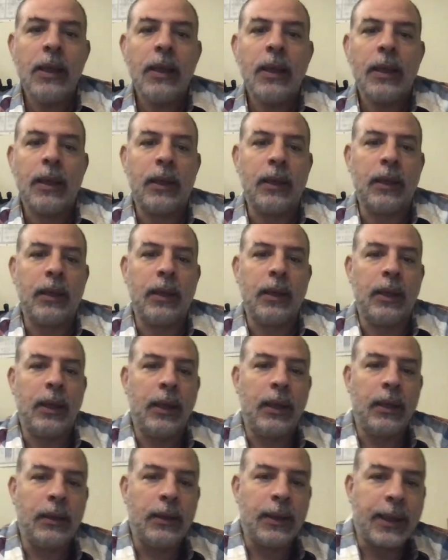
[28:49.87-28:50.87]

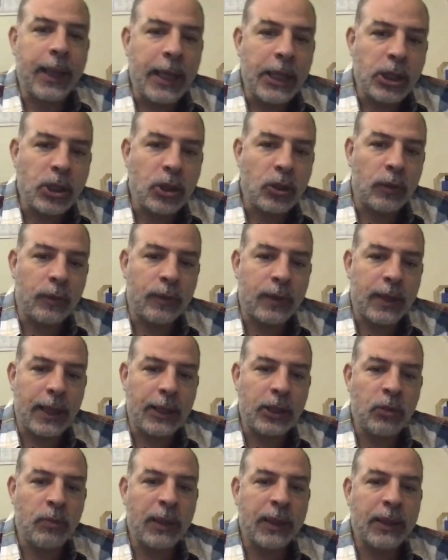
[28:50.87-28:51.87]
in the case of
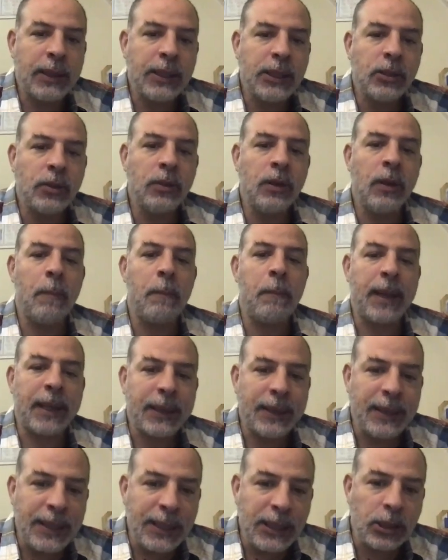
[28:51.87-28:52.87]
calcium magnesium,
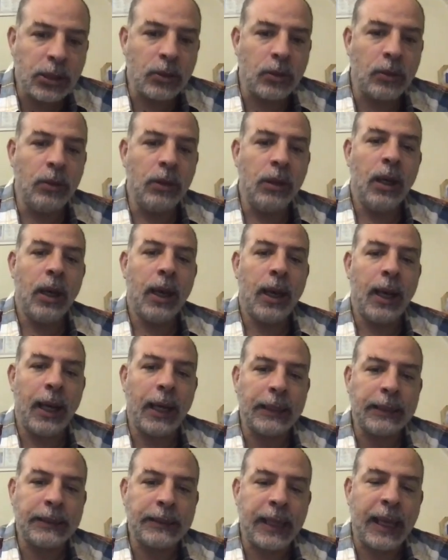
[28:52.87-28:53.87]
magnesium
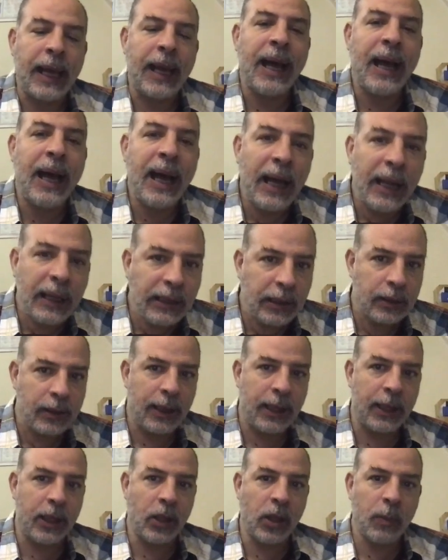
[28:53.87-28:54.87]
has a higher
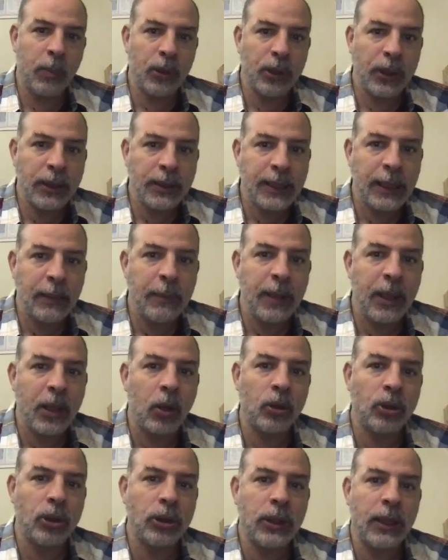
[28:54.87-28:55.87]
ionic potential
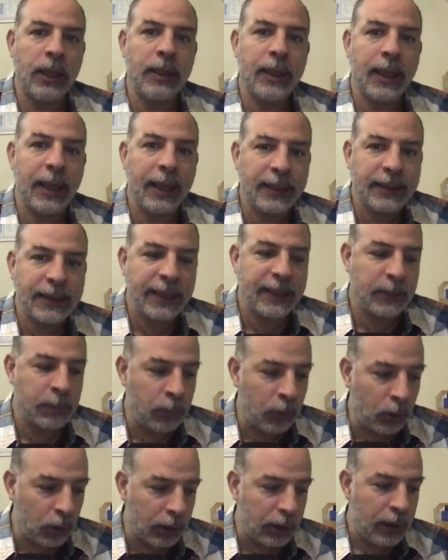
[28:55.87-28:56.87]
because it has a
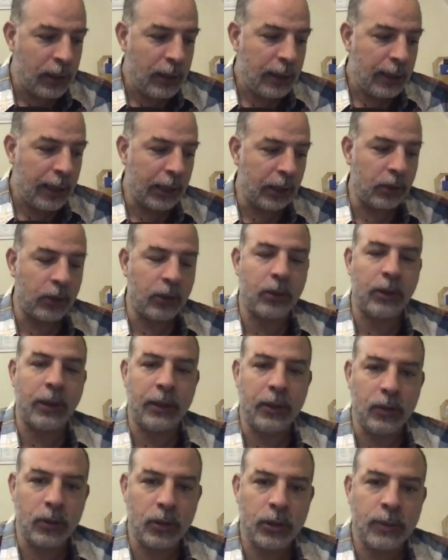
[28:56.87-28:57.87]
smaller ionic
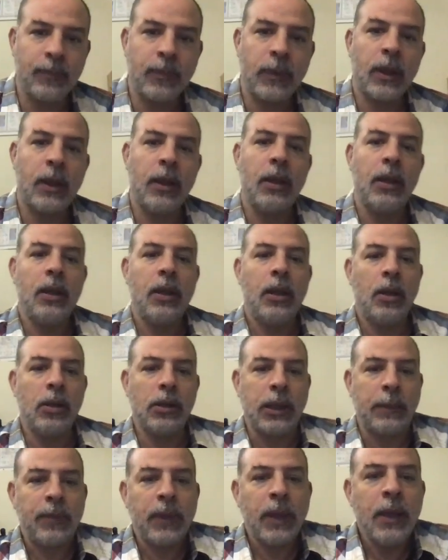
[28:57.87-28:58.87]
radius.
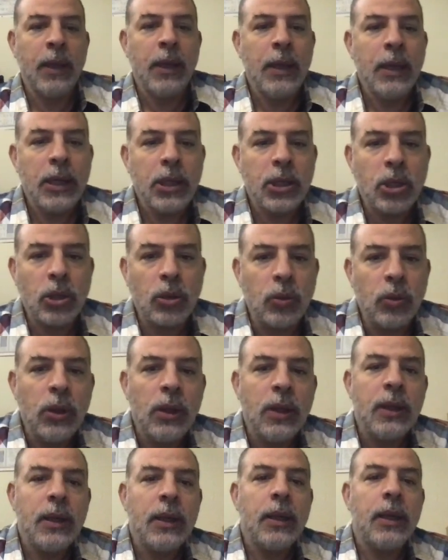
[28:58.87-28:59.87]
Okay, so
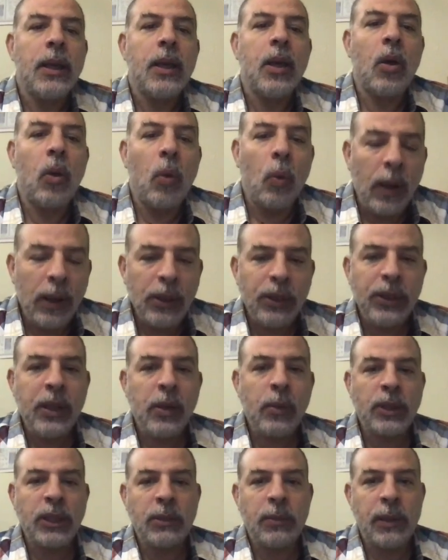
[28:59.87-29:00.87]
one thing
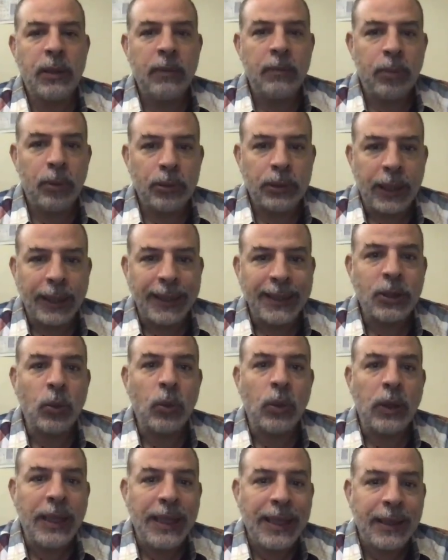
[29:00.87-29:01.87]
which is very important is to
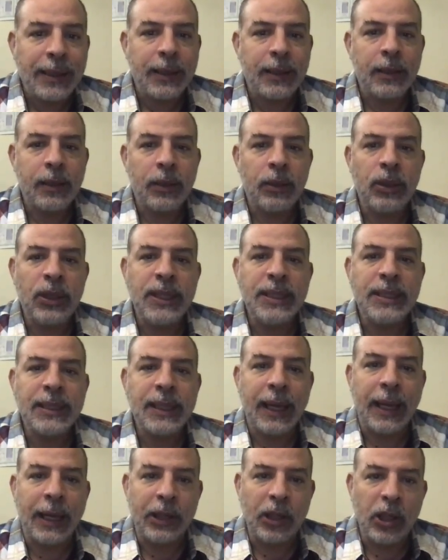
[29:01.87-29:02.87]
link this
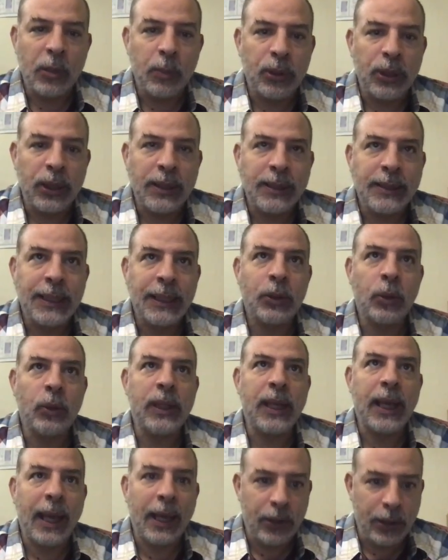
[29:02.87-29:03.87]
ionic potential to
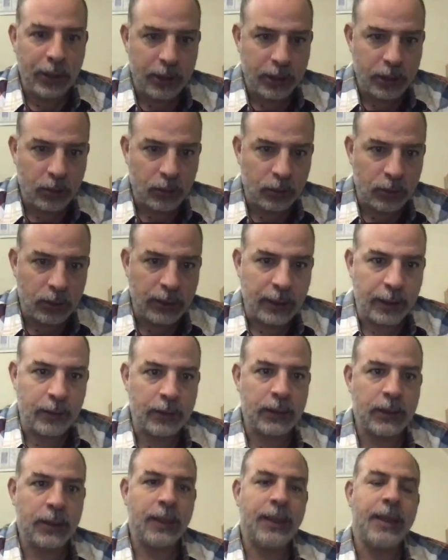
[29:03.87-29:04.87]
the hydration
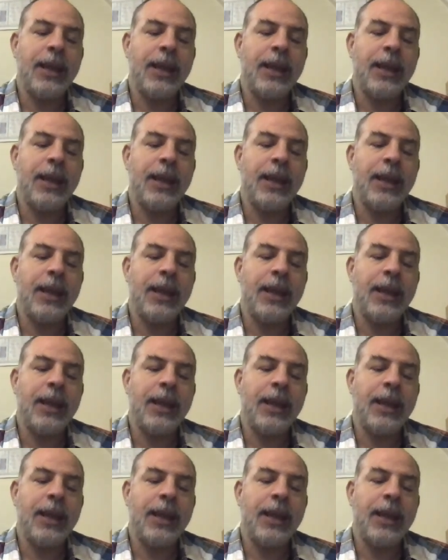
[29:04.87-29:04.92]
cells.